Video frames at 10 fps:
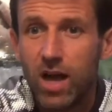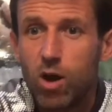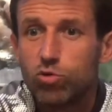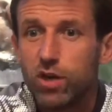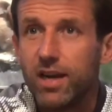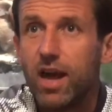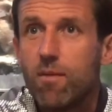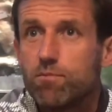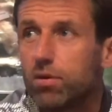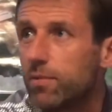I'll try and
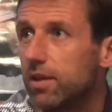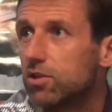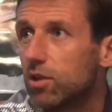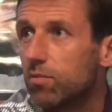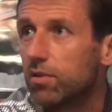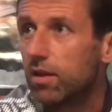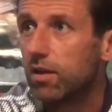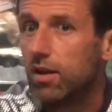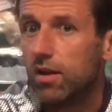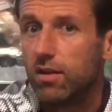implement something
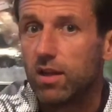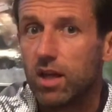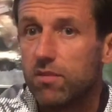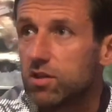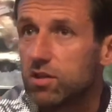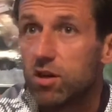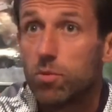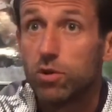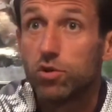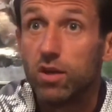that gives us an
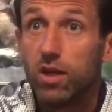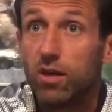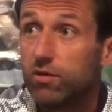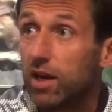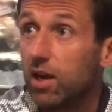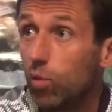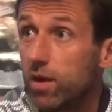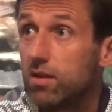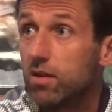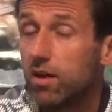opportunity of getting a
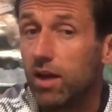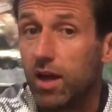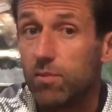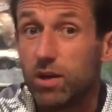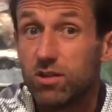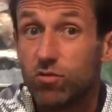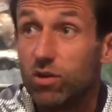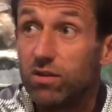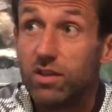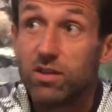win. And because it
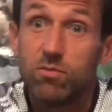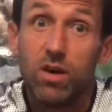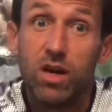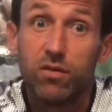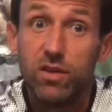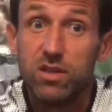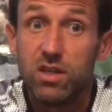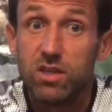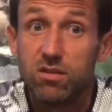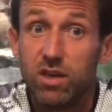really doesn't matter if he
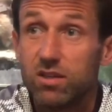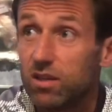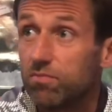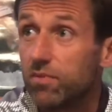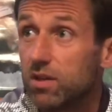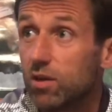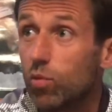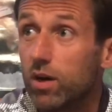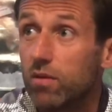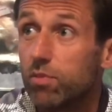sees right, it's a
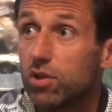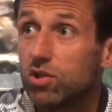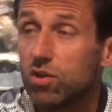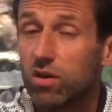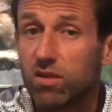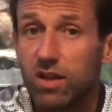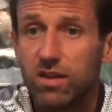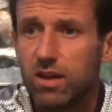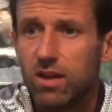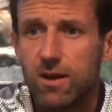win or bust sort of thing,
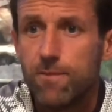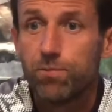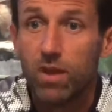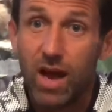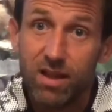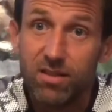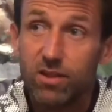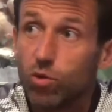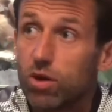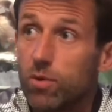then I
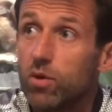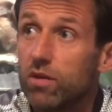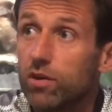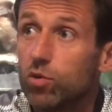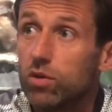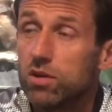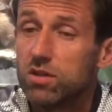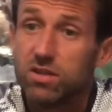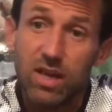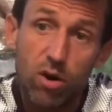think they'll come out and have a go at us.
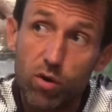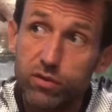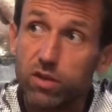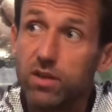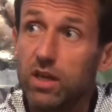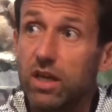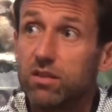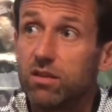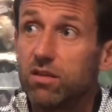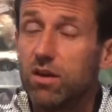They sat off Dundee
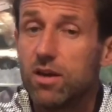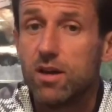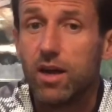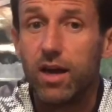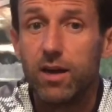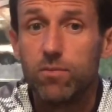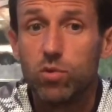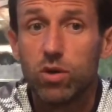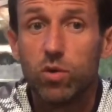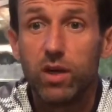United and they
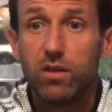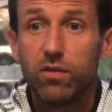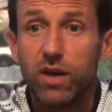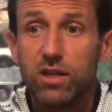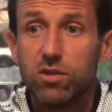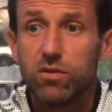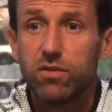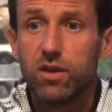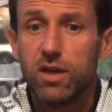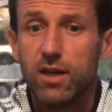were quite
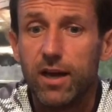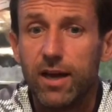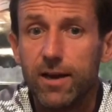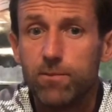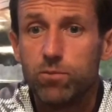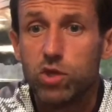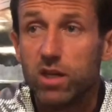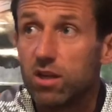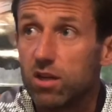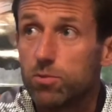defensive and
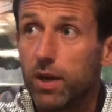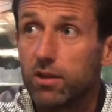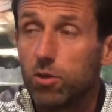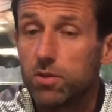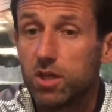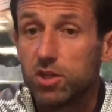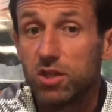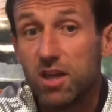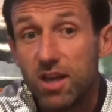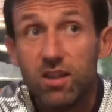tried to respect the
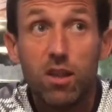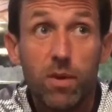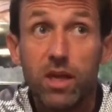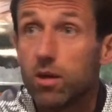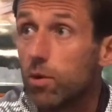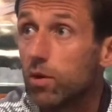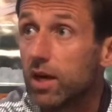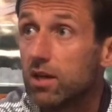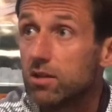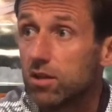opposition. They might come out
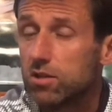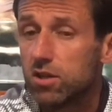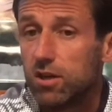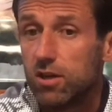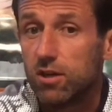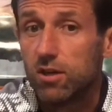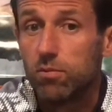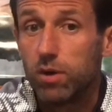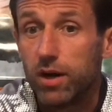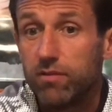against us,
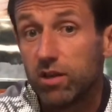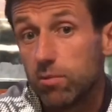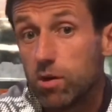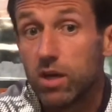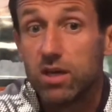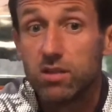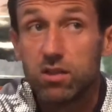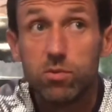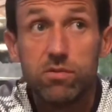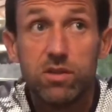but if they come out against
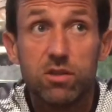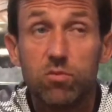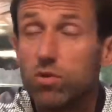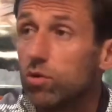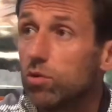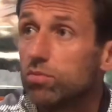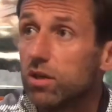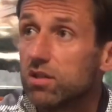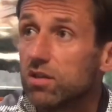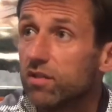us, we've got some real good
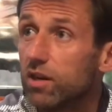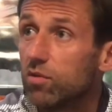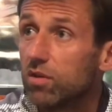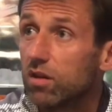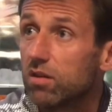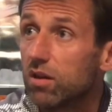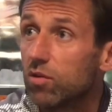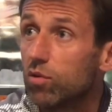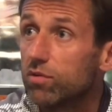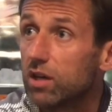players in the final third that
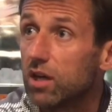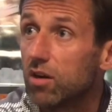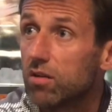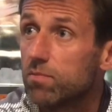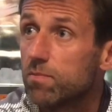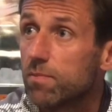hopefully can hurt them.